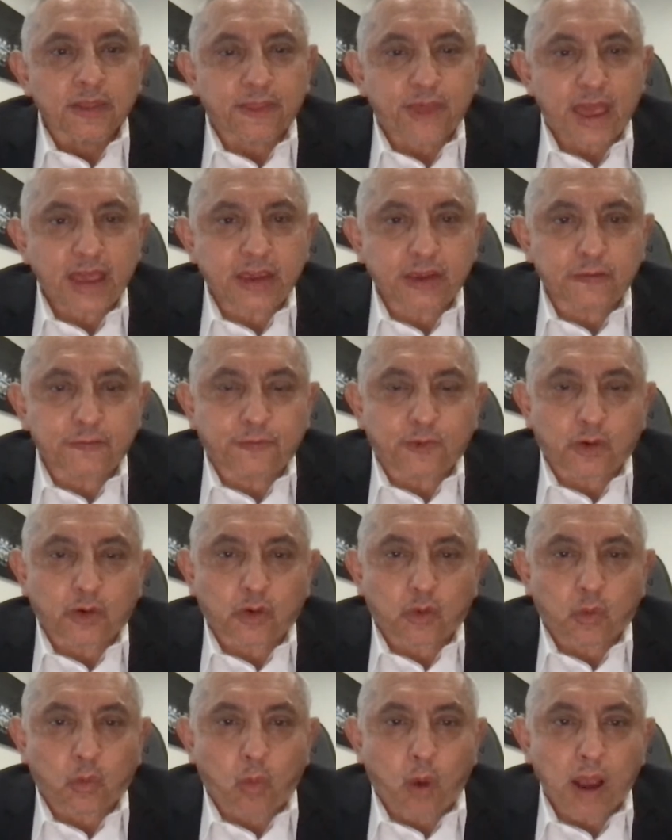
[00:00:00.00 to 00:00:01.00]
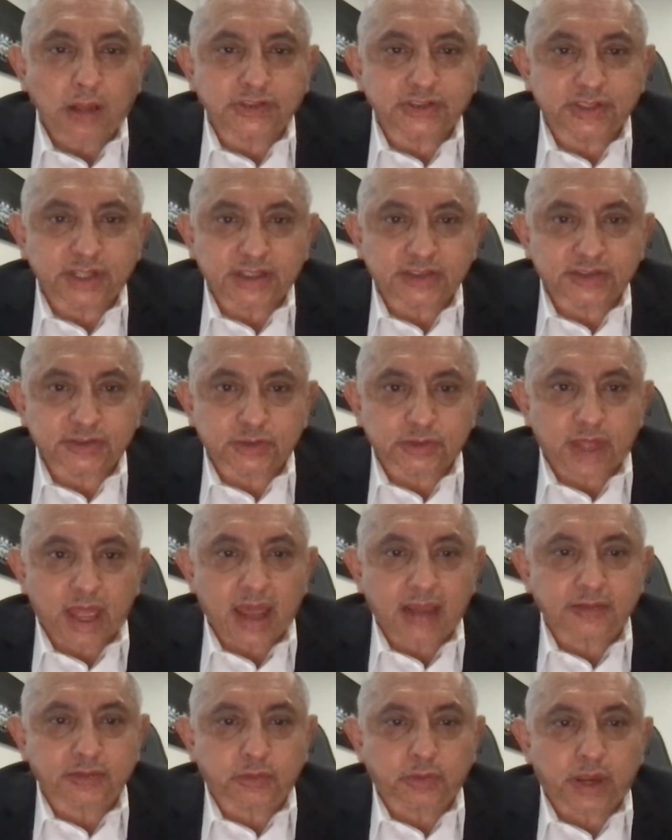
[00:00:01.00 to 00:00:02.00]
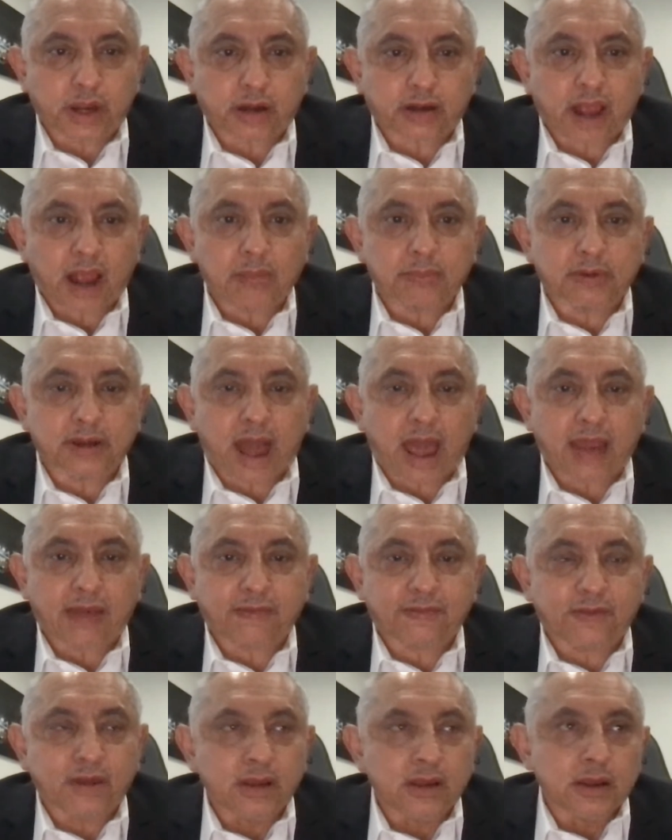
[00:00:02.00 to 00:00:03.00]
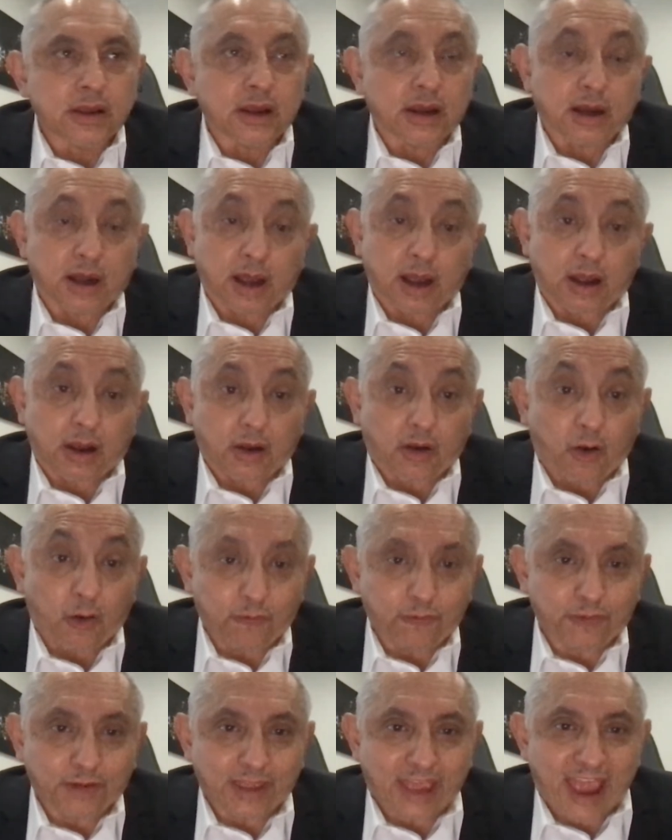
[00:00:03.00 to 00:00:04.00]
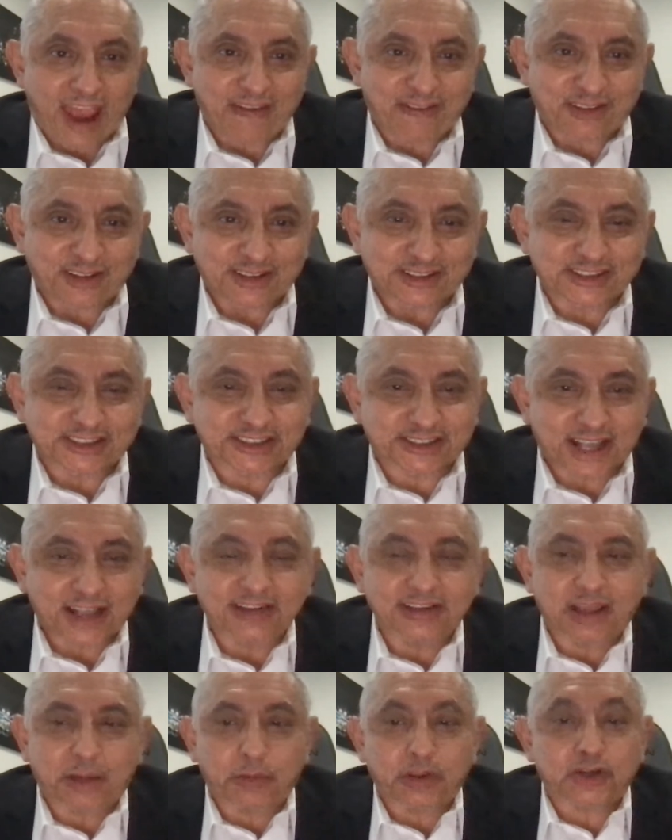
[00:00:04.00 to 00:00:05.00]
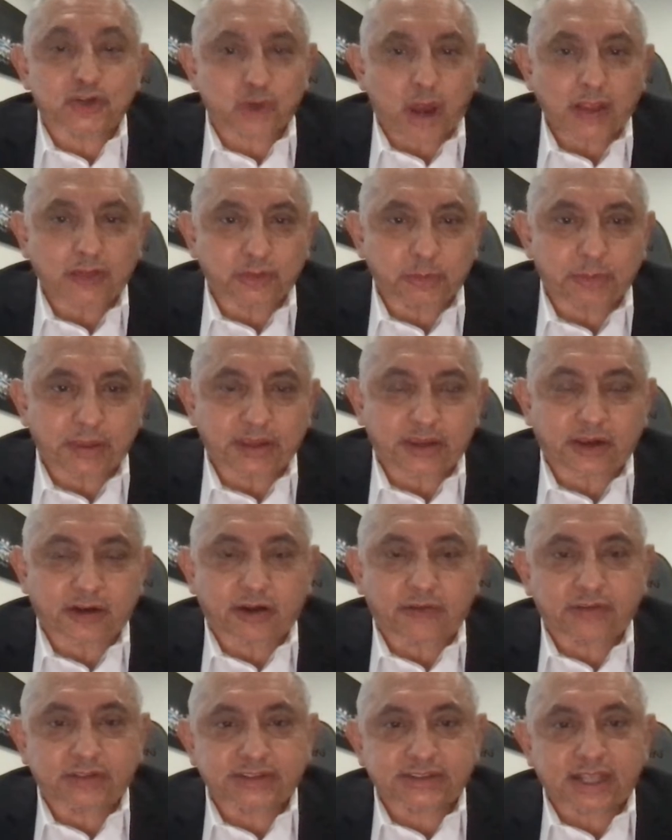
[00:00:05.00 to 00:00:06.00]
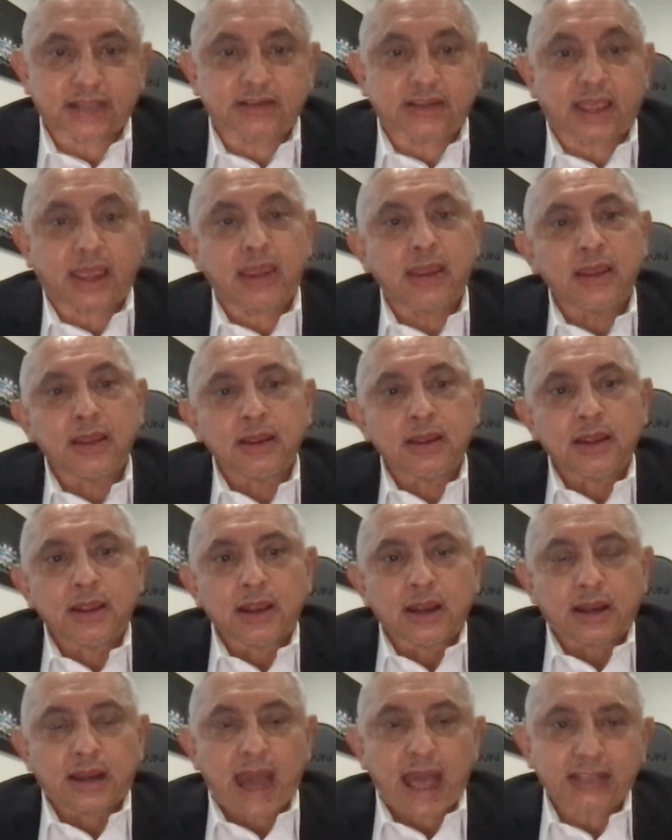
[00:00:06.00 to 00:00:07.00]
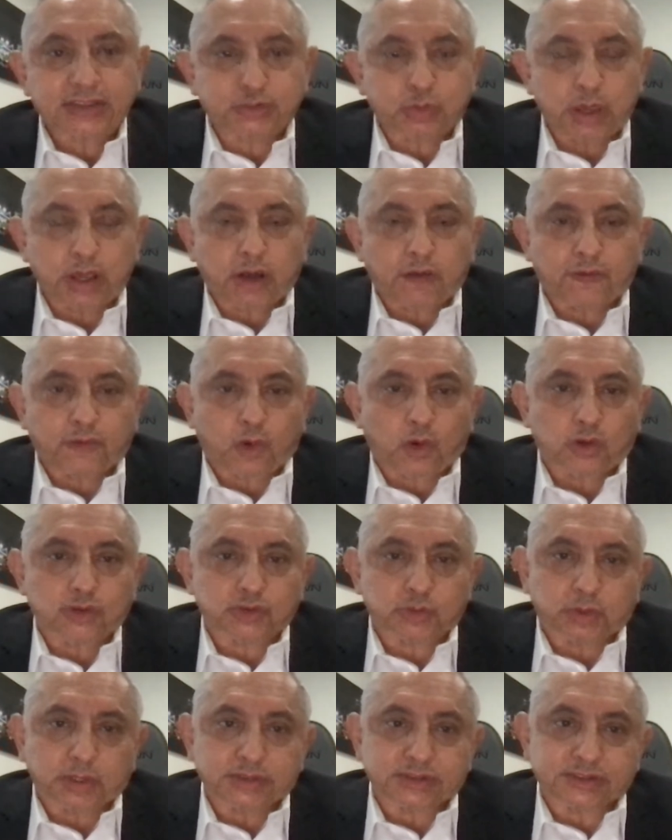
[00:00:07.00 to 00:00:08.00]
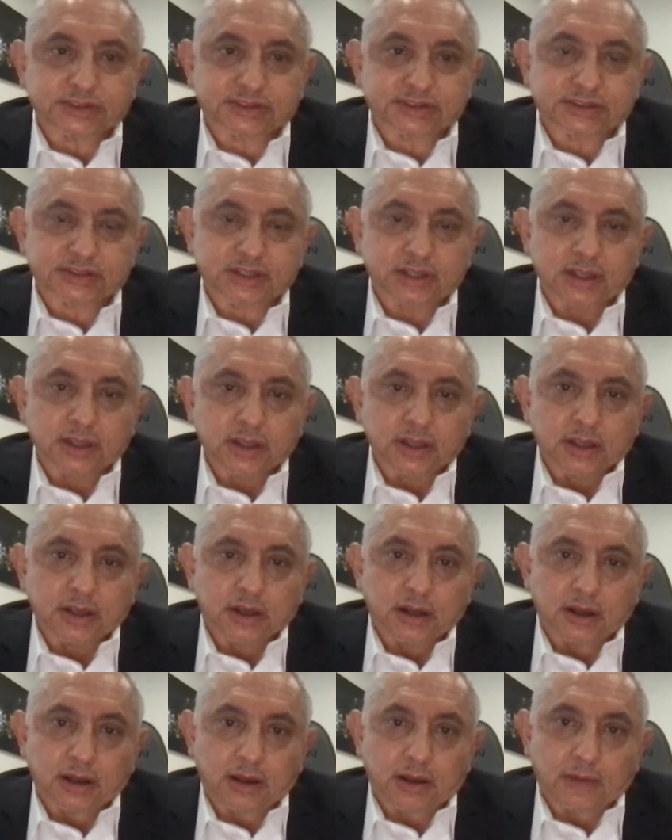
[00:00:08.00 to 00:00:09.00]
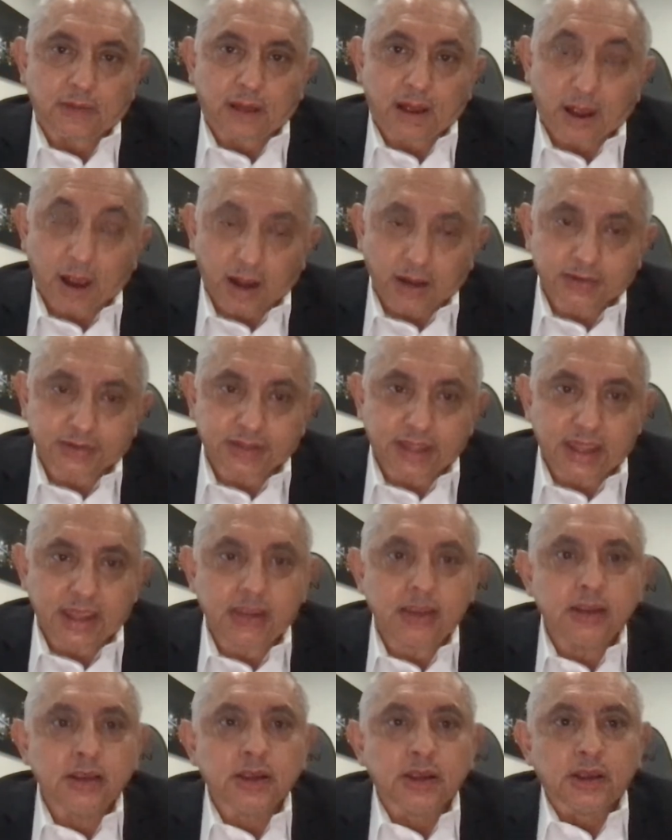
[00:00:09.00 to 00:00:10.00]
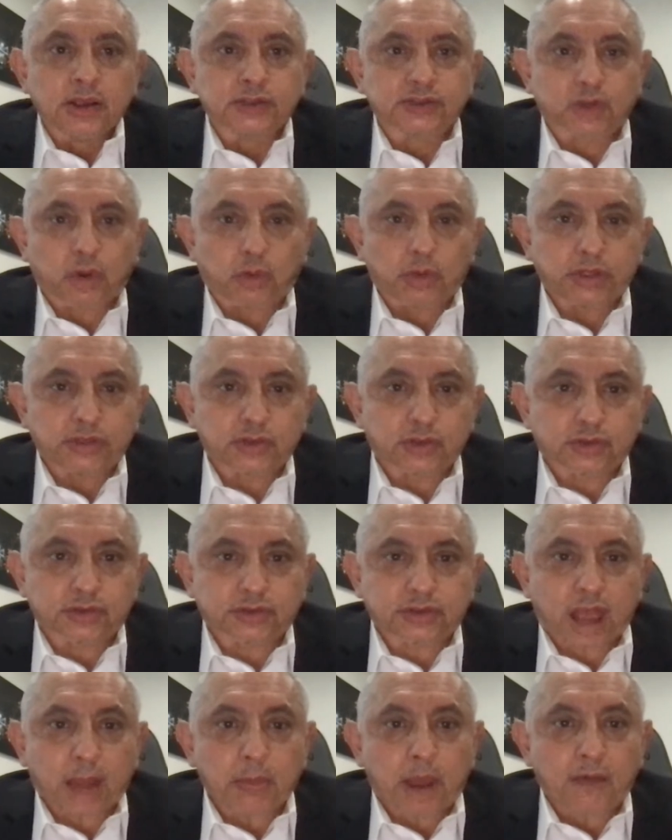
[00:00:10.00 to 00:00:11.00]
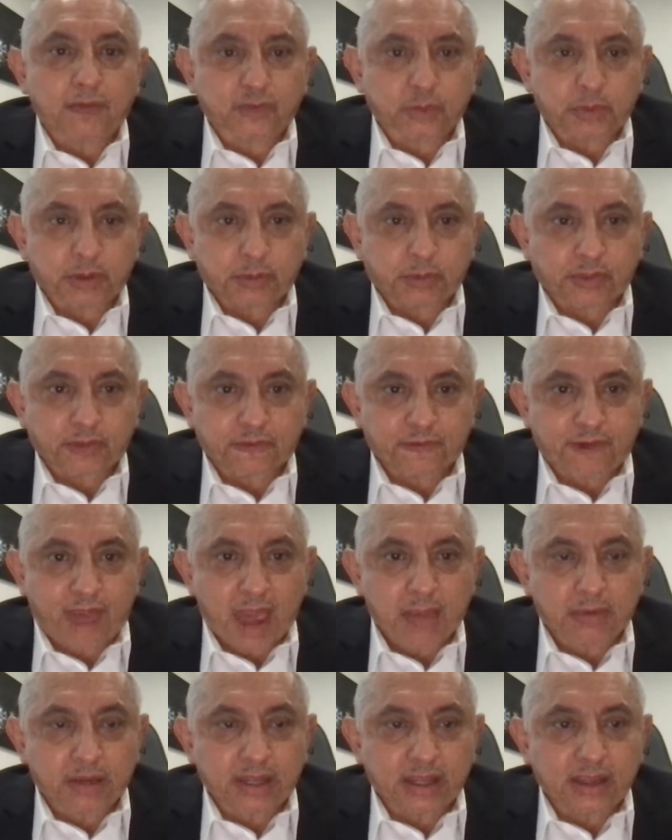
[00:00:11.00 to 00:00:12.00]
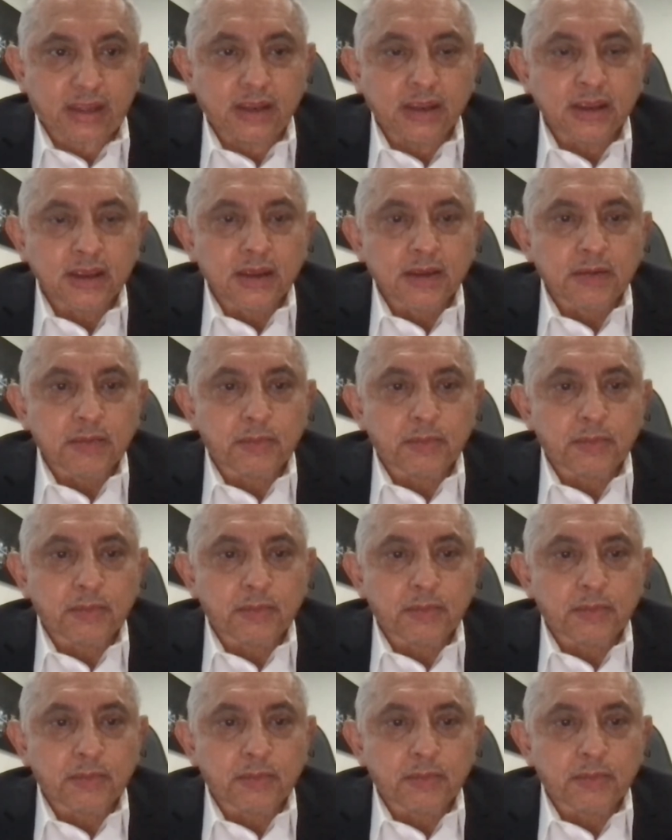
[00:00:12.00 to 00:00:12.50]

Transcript: Thank you for watching us tonight. We are come live, hopefully every Sunday. We try to be here every Sunday. Last week, of course, was holiday, so we took time off to be with the family.